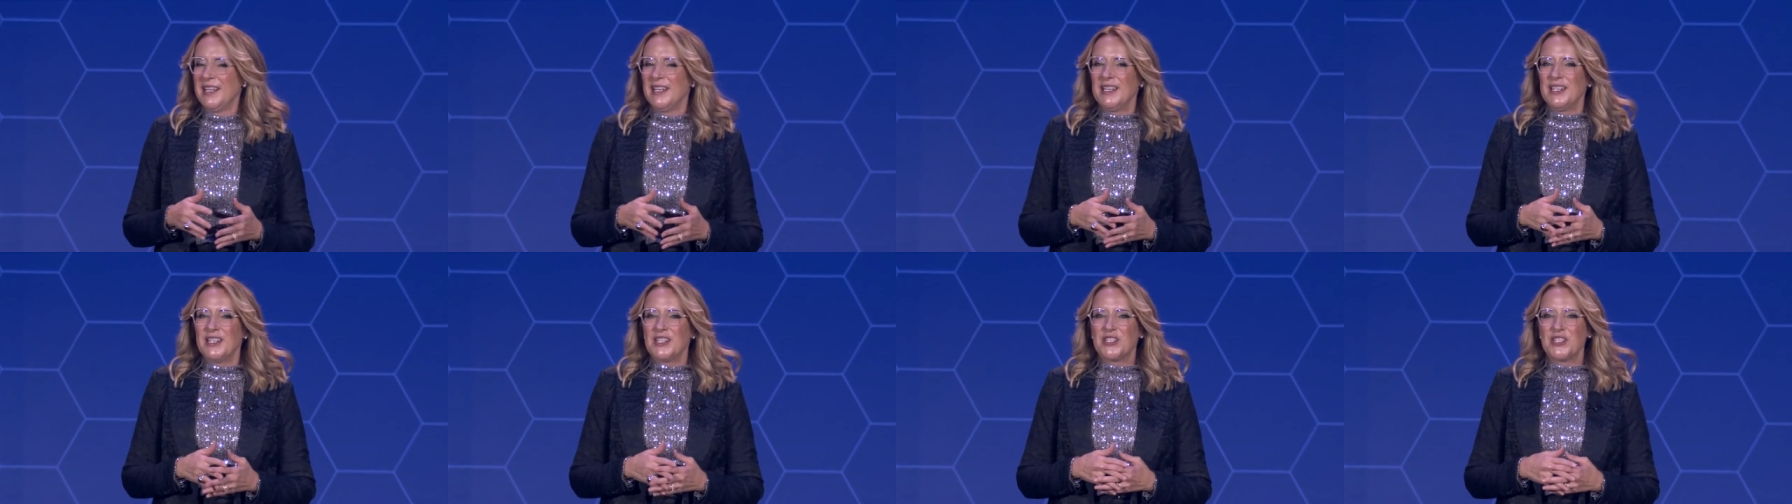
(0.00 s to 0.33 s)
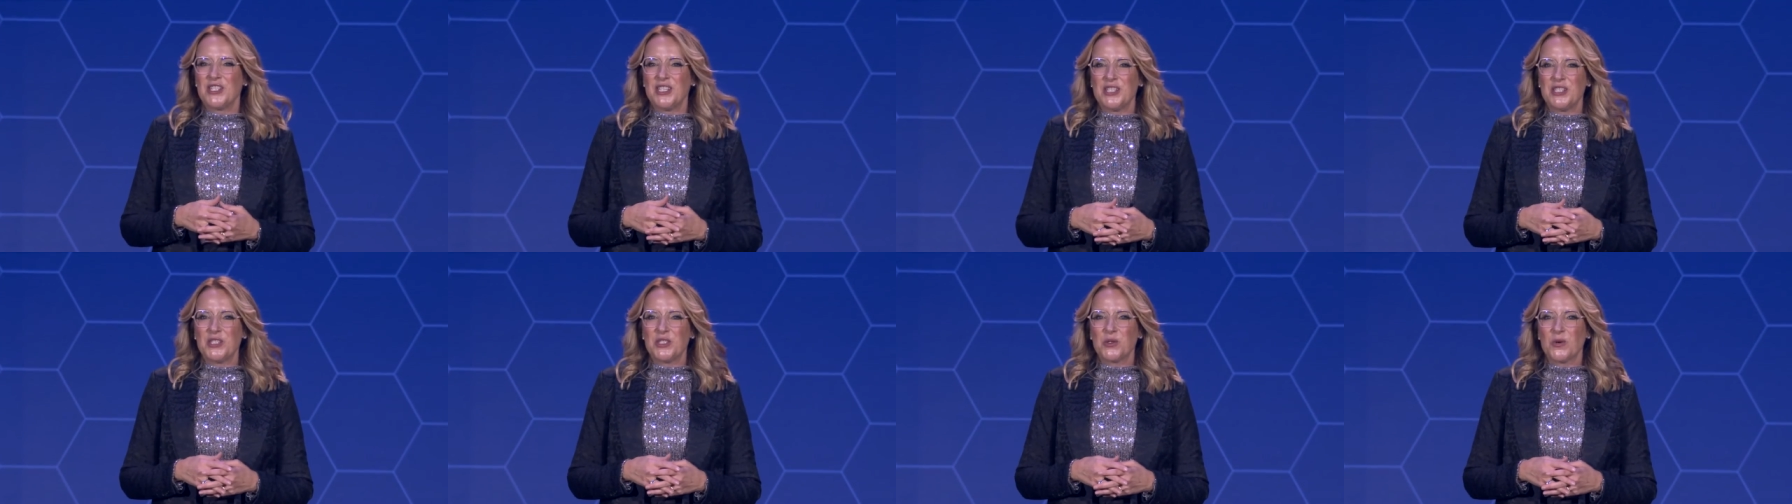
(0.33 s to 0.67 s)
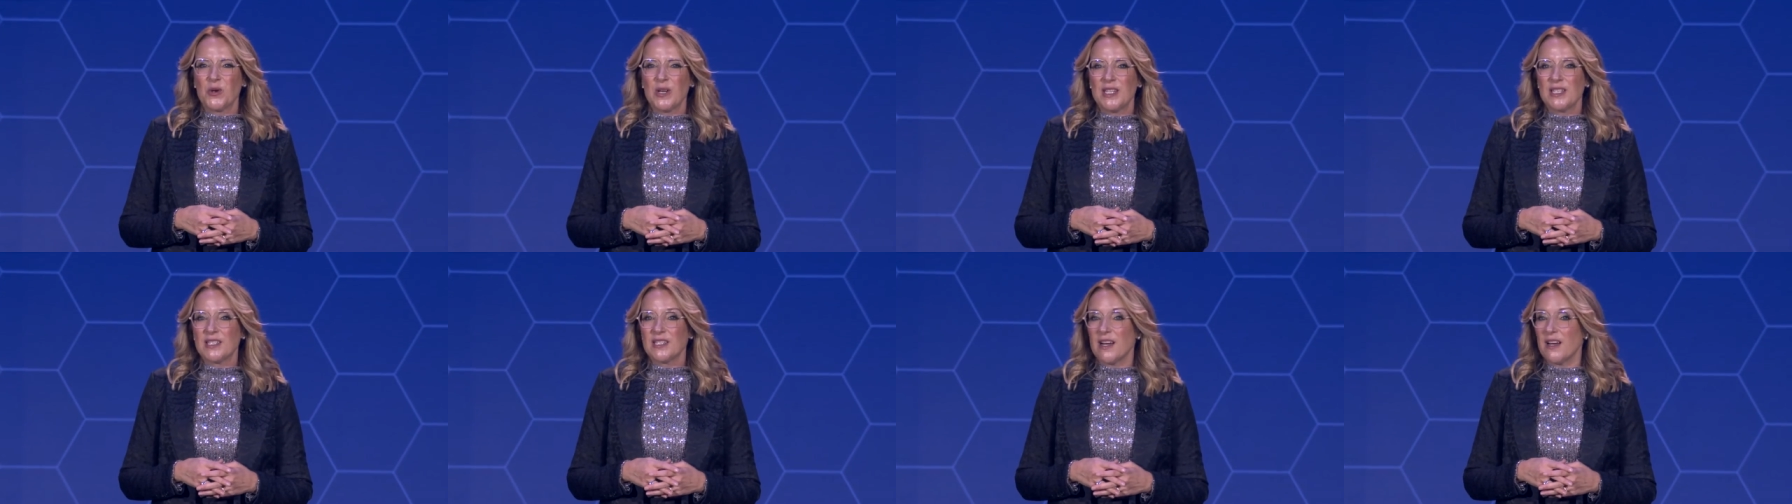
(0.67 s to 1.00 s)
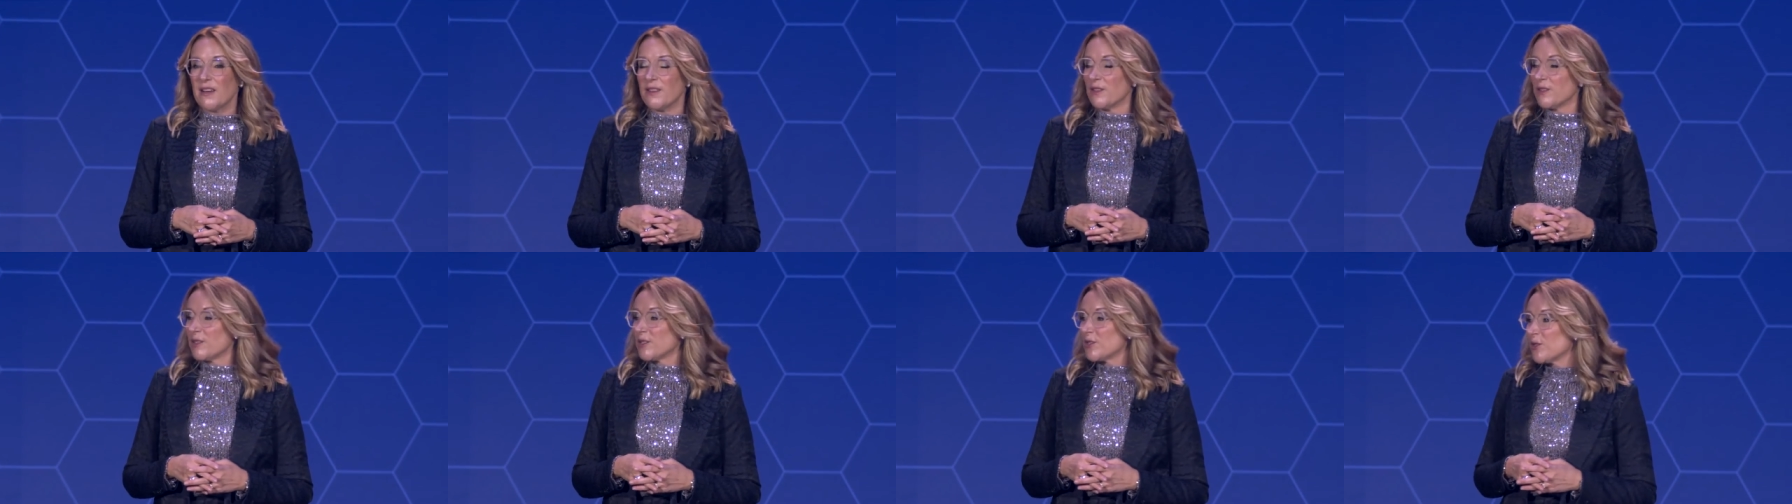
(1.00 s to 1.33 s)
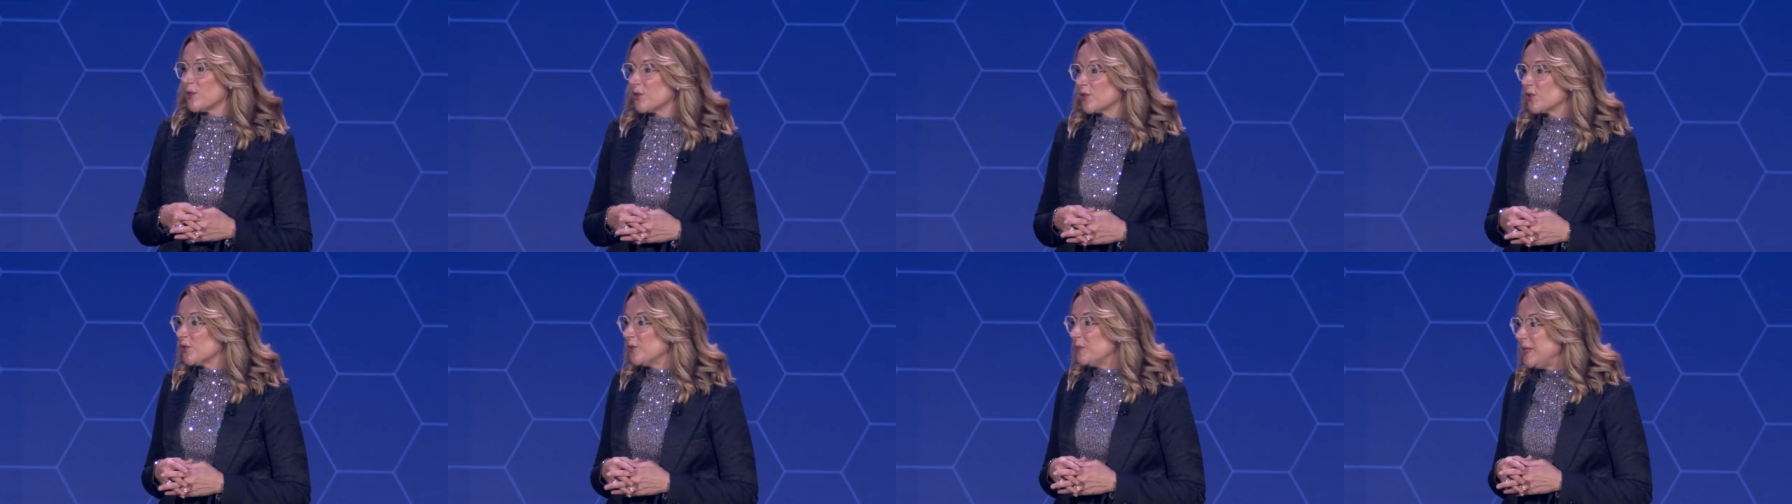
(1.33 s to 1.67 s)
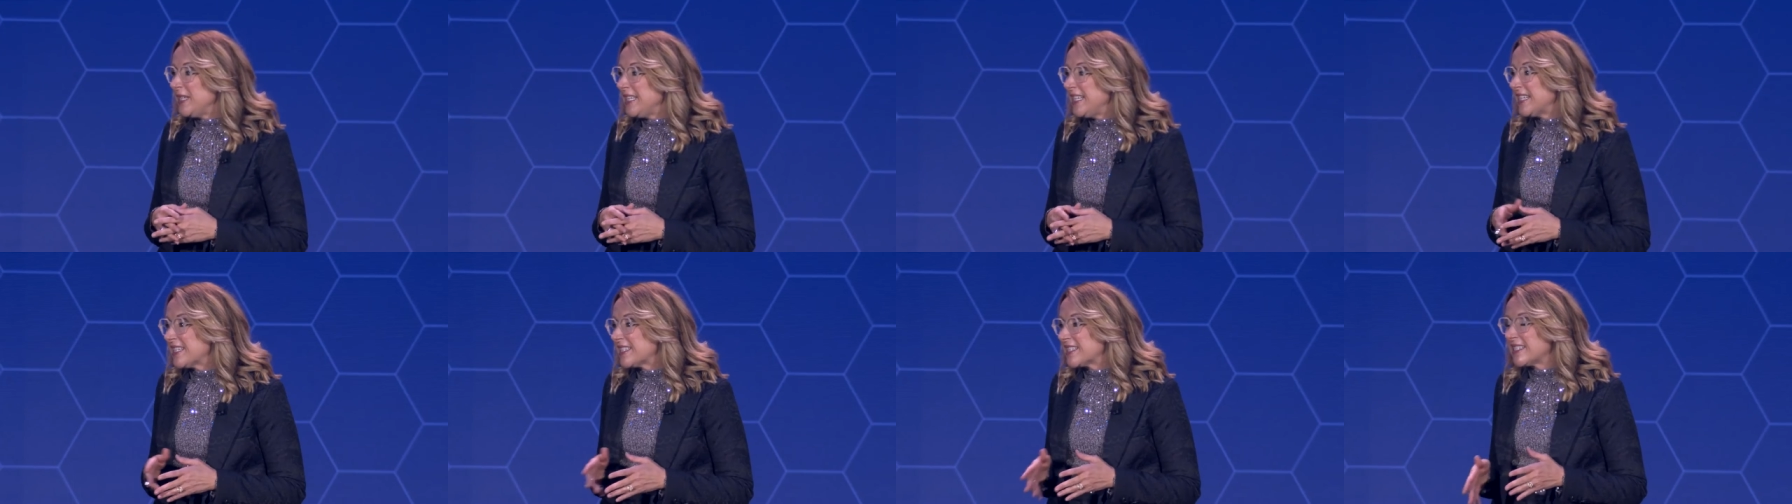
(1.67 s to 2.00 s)
She joins other social
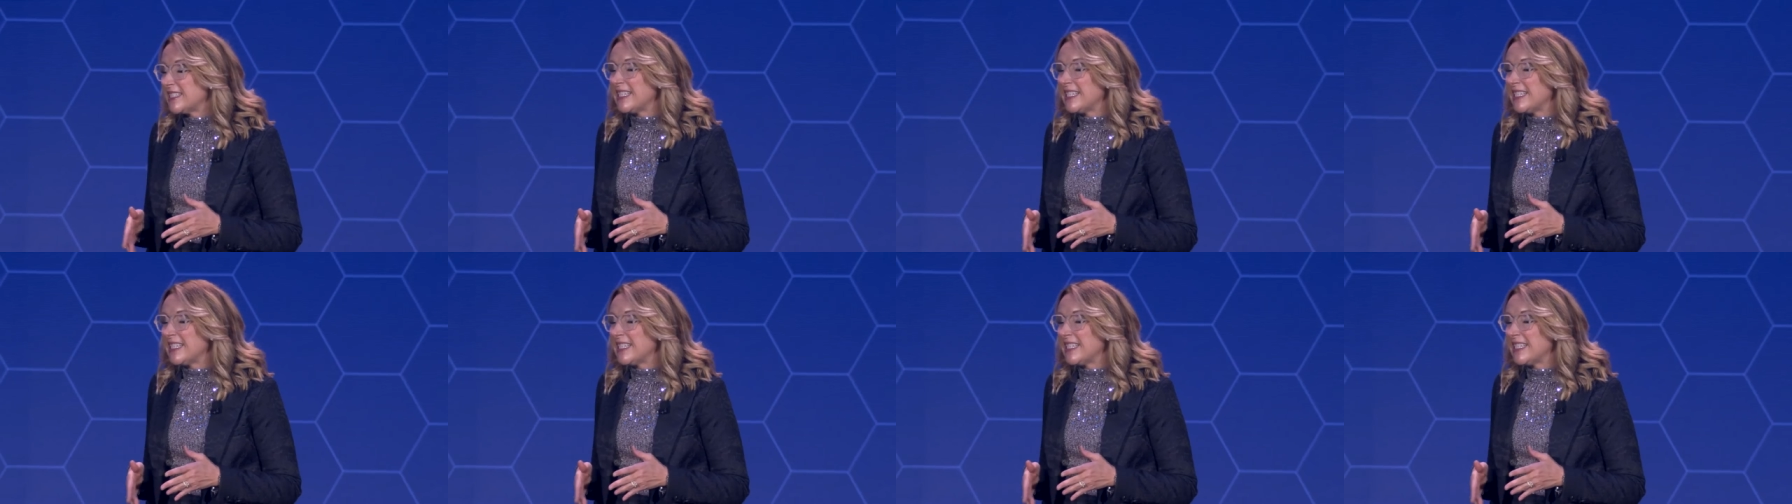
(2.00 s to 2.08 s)
media